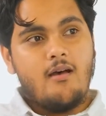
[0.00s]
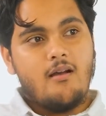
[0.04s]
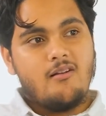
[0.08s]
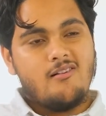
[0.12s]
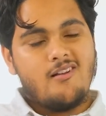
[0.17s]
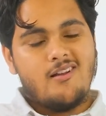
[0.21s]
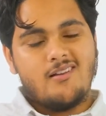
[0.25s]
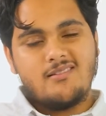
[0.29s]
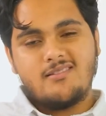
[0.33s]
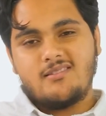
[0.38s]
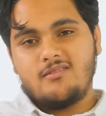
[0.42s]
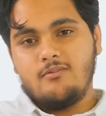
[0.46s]

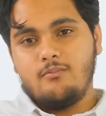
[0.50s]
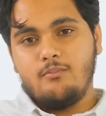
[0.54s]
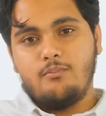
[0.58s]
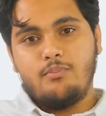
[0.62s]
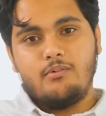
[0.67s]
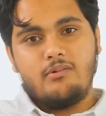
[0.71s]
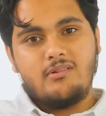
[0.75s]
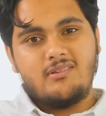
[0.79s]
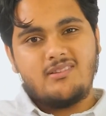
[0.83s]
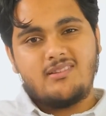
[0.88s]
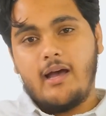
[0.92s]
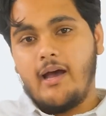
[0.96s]
custom
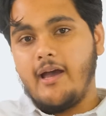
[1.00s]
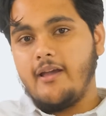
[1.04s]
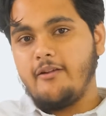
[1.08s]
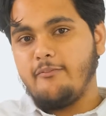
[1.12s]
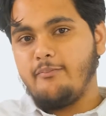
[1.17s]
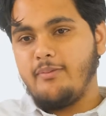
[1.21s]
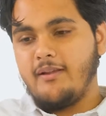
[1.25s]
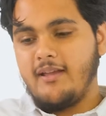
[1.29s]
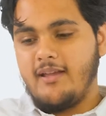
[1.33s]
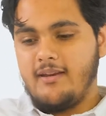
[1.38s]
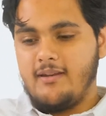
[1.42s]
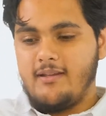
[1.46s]
built diet
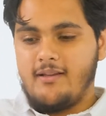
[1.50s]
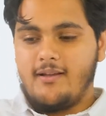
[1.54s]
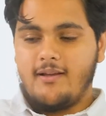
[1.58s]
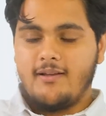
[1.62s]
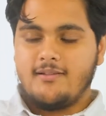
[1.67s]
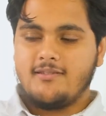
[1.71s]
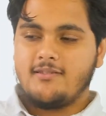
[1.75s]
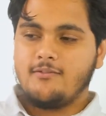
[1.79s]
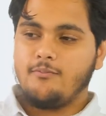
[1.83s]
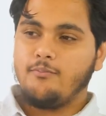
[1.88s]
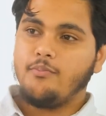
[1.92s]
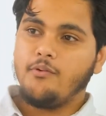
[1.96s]
planning,
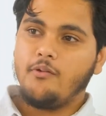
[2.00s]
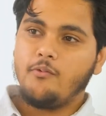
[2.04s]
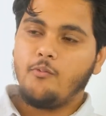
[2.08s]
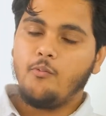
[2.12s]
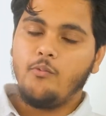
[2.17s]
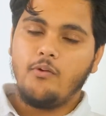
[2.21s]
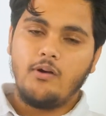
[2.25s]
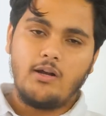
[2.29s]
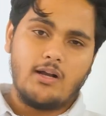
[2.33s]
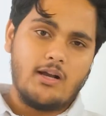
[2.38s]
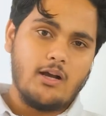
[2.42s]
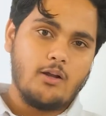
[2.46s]
custom built
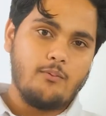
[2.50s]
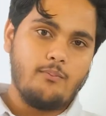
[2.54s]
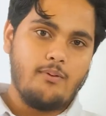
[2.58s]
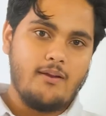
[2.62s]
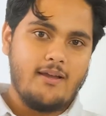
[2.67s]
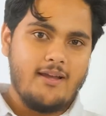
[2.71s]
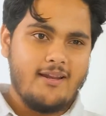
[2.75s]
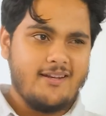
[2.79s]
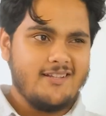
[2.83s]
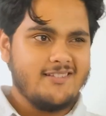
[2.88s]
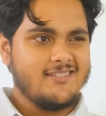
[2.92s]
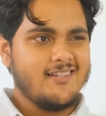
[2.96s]
workout
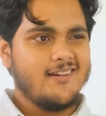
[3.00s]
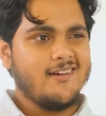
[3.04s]
plannings,